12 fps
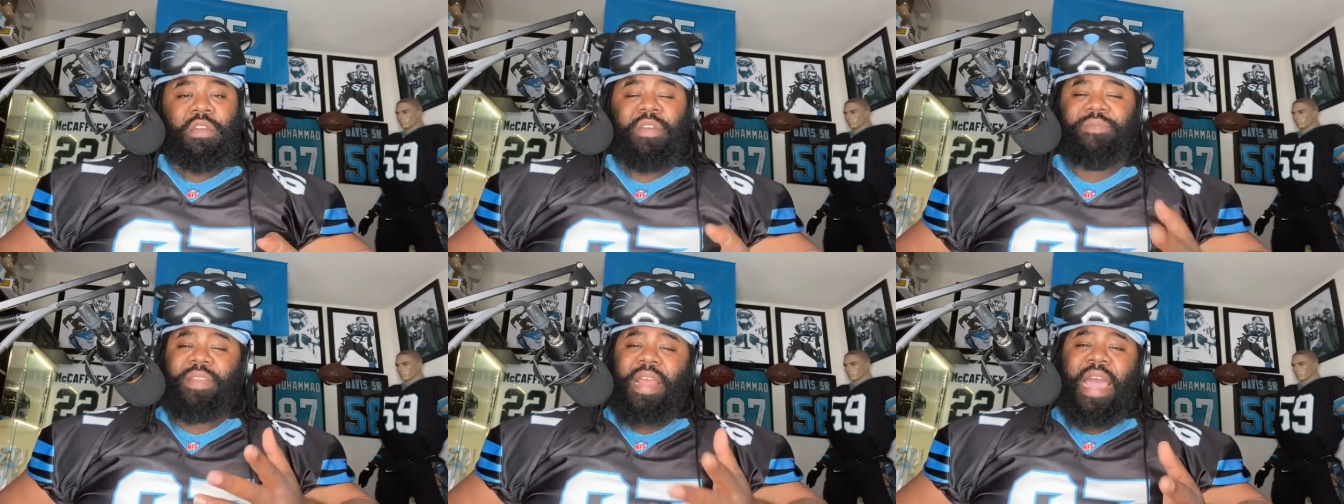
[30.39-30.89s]

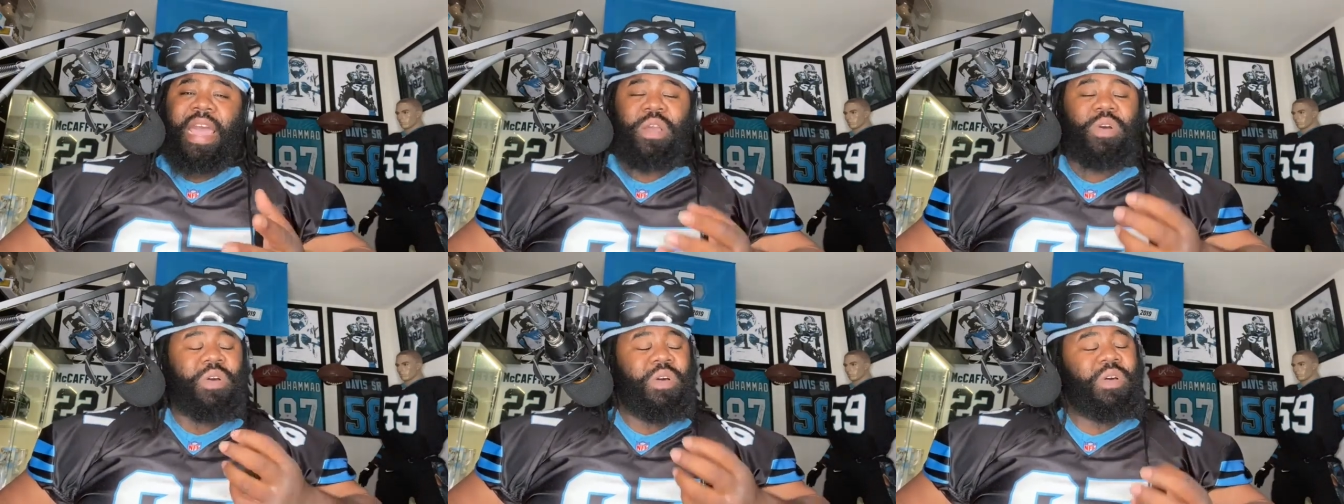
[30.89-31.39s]
If not,
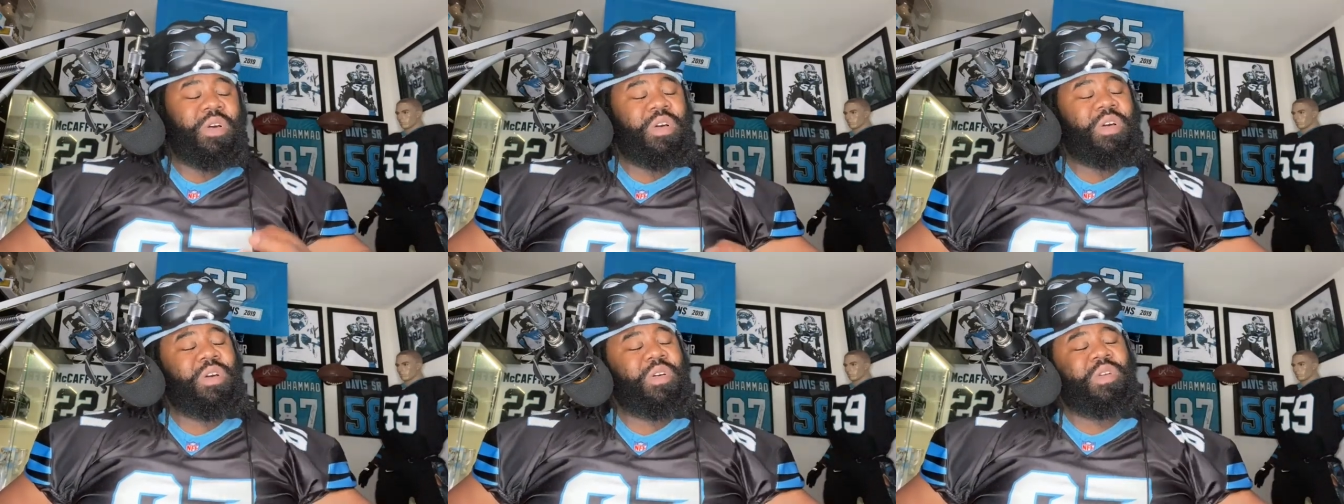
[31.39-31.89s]

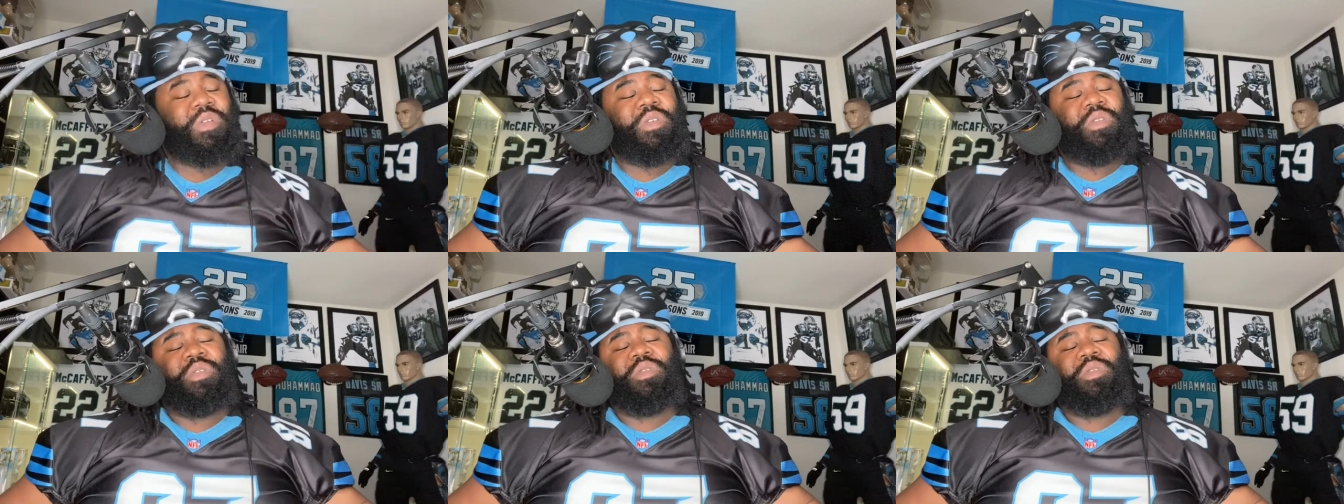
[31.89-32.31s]
oh,